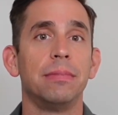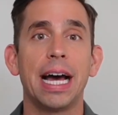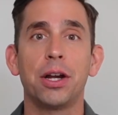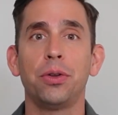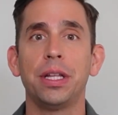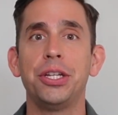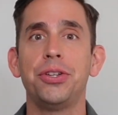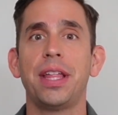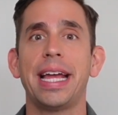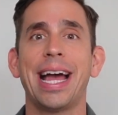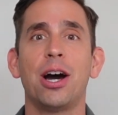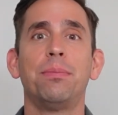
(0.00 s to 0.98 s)
Not only do
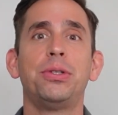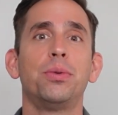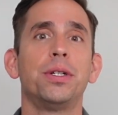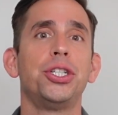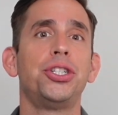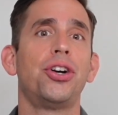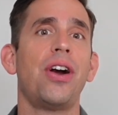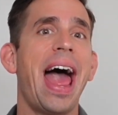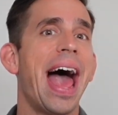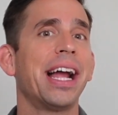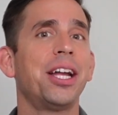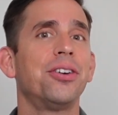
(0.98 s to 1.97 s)
they help to ensure
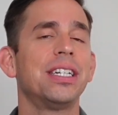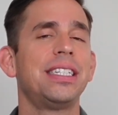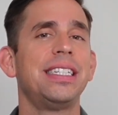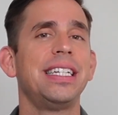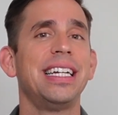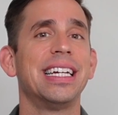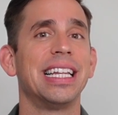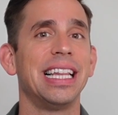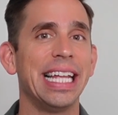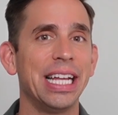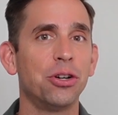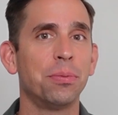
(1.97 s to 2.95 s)
accuracy
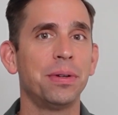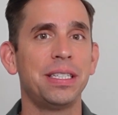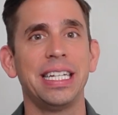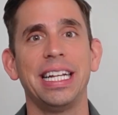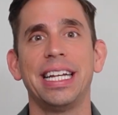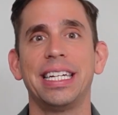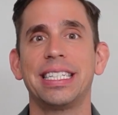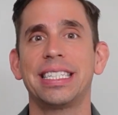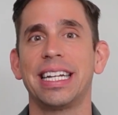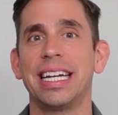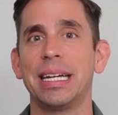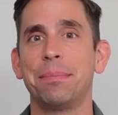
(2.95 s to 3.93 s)
in legal
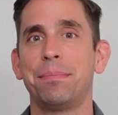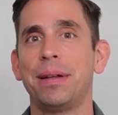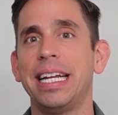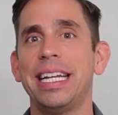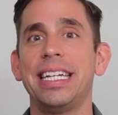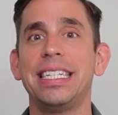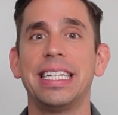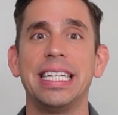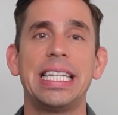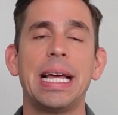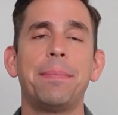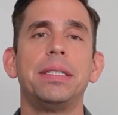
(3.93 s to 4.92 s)
proceedings like pleadings
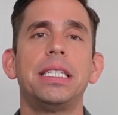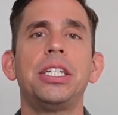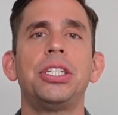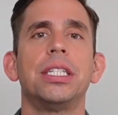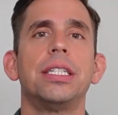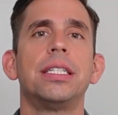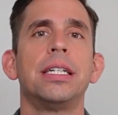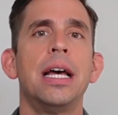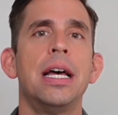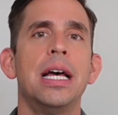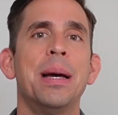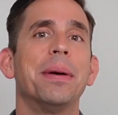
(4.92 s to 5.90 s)
and depositions,
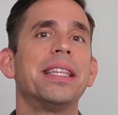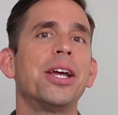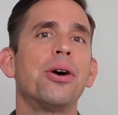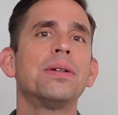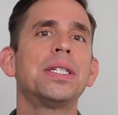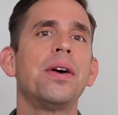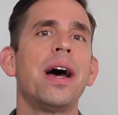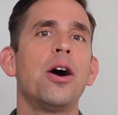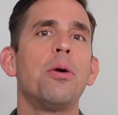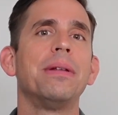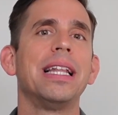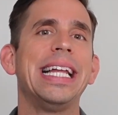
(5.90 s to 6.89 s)
but they also
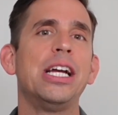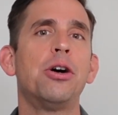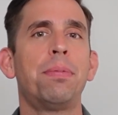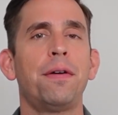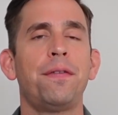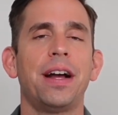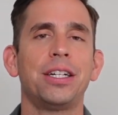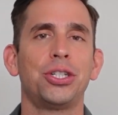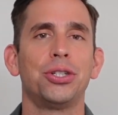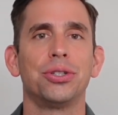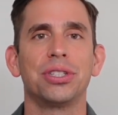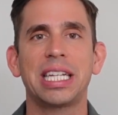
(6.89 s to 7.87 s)
help legal
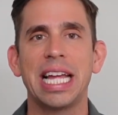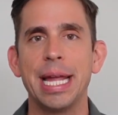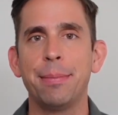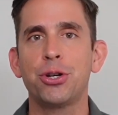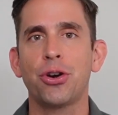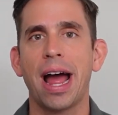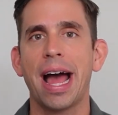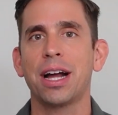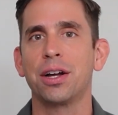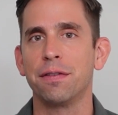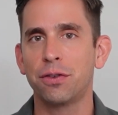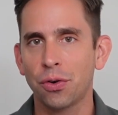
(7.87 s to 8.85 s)
professionals keep
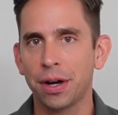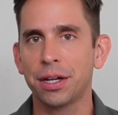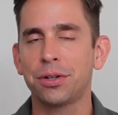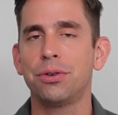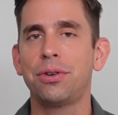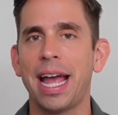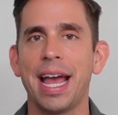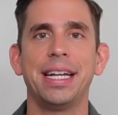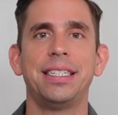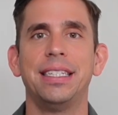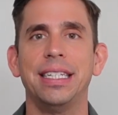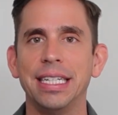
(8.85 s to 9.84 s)
track of critical
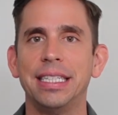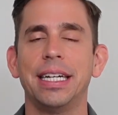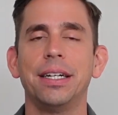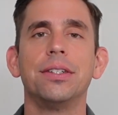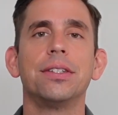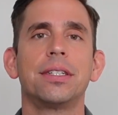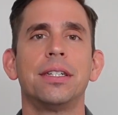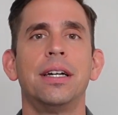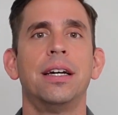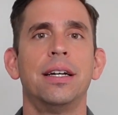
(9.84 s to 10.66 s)
case details.